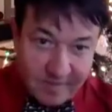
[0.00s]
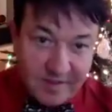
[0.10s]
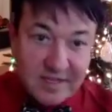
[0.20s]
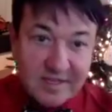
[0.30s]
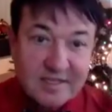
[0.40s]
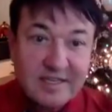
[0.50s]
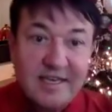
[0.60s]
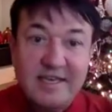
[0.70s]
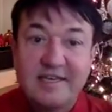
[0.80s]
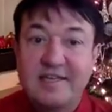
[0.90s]
this
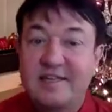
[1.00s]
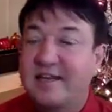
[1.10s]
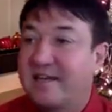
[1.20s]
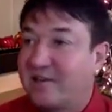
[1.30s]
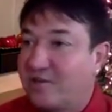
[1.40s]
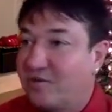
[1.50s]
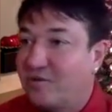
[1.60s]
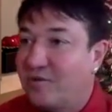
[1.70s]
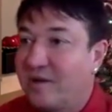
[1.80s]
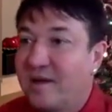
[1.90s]
kid that
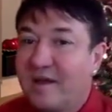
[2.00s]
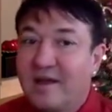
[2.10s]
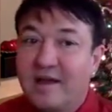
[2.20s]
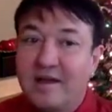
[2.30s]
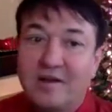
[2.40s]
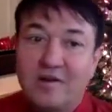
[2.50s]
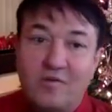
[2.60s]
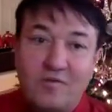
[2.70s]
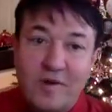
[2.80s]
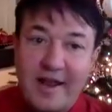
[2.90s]
you
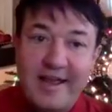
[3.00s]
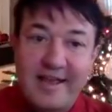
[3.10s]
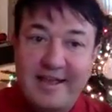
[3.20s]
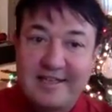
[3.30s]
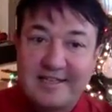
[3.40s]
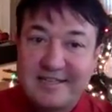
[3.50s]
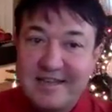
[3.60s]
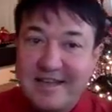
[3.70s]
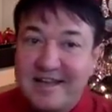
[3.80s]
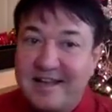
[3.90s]
uh, raised.